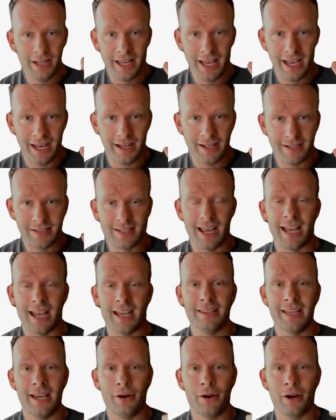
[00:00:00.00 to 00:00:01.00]
ads and
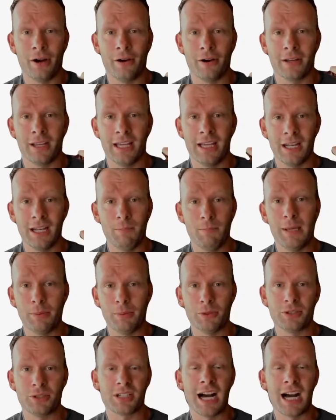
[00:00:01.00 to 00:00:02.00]
they are getting people
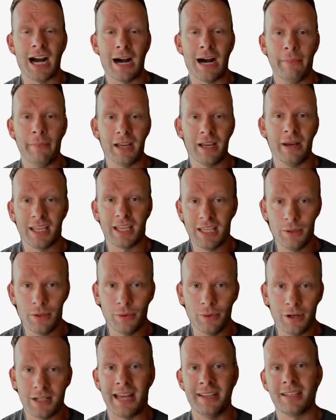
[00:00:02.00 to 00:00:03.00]
to comment keywords,
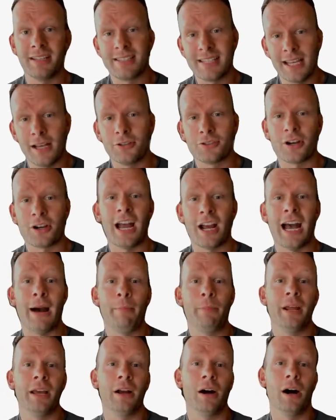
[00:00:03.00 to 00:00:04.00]
and then the sales are
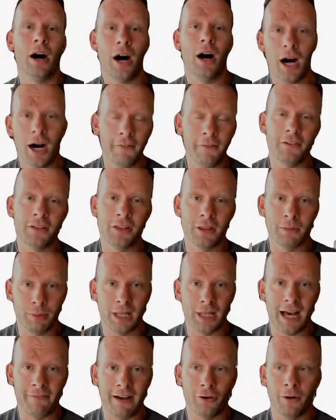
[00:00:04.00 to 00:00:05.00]
happening off the
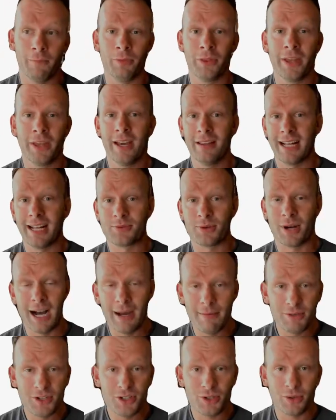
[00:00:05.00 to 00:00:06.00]
platform. That's what
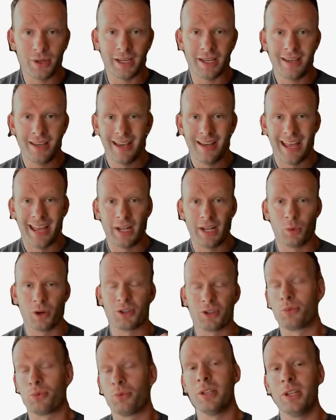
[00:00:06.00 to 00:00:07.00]
I'm doing, and it
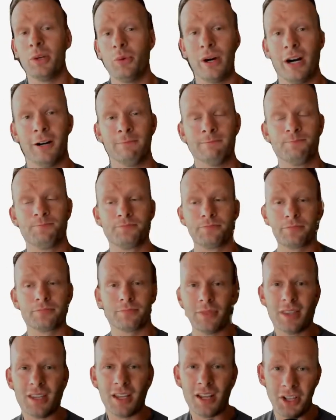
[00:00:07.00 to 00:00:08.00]
works really well.
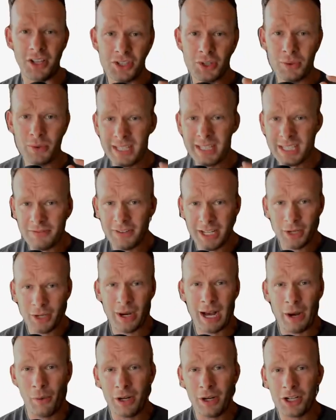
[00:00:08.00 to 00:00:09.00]
So in this video,
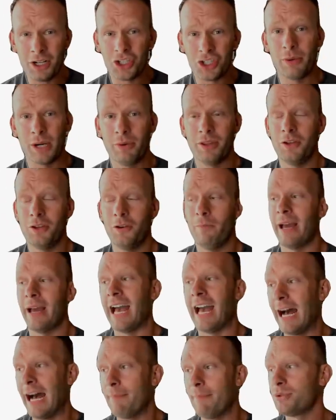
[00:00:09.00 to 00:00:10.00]
I want to share with you my
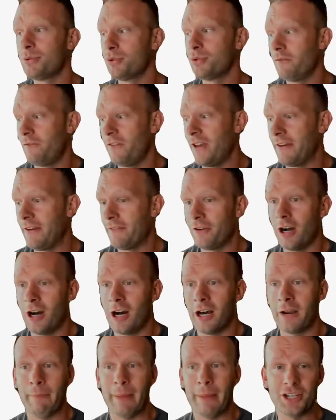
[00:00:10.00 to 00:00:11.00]
absolute favorite
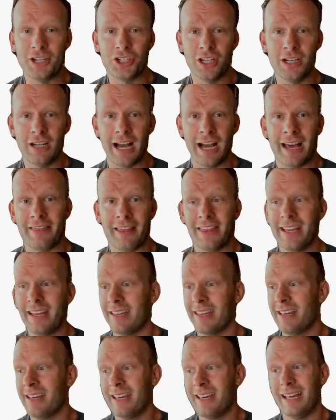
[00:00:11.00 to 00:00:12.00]
automation. I think
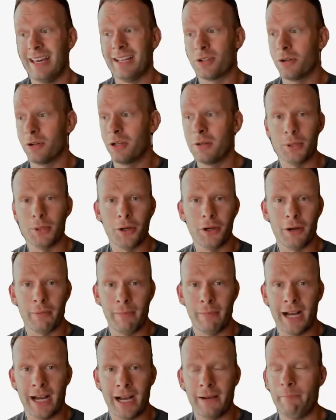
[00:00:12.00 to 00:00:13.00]
is going to blow your
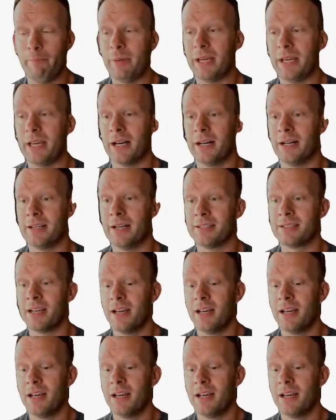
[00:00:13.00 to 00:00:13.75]
mind because